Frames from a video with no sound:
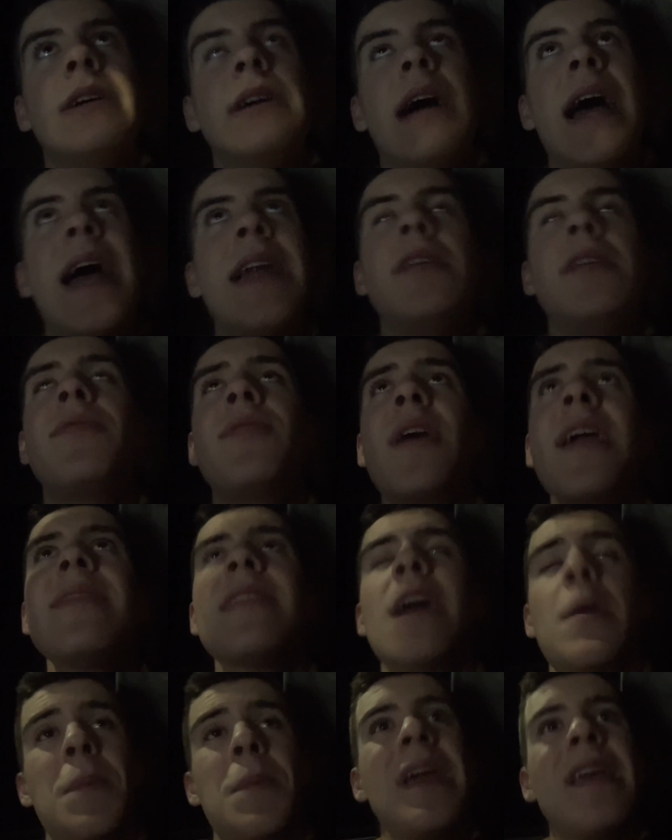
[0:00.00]
And you think
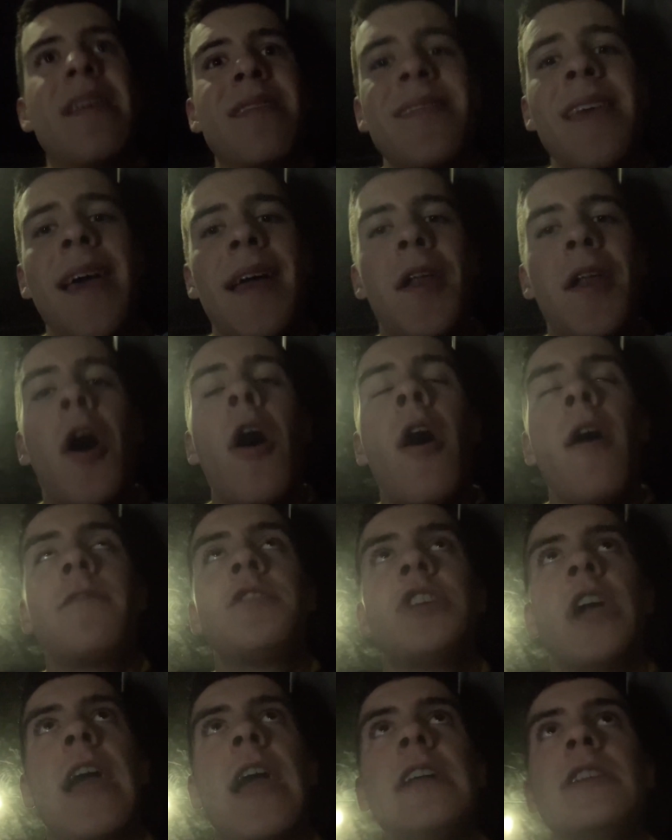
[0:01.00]
there'd be a second half
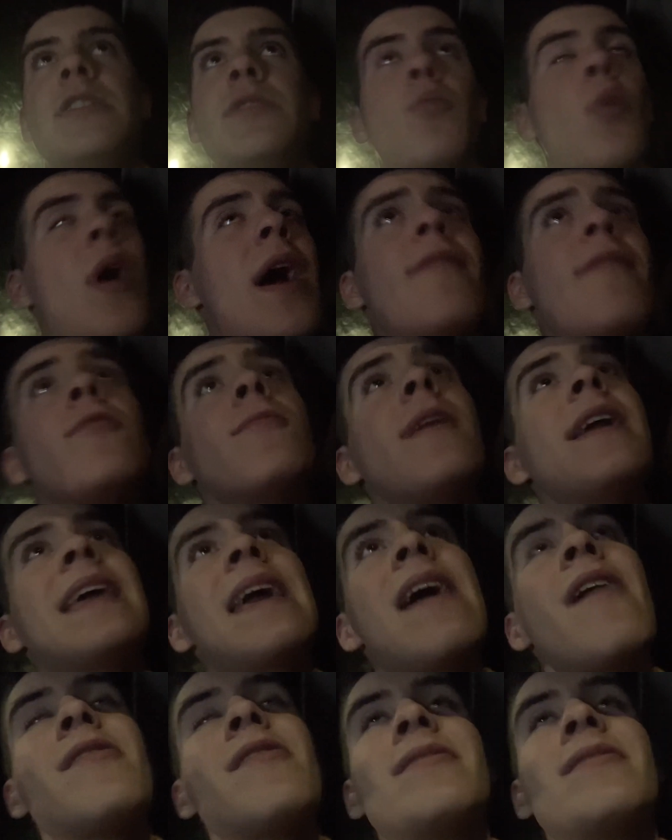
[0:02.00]
change. Whatever Ranieri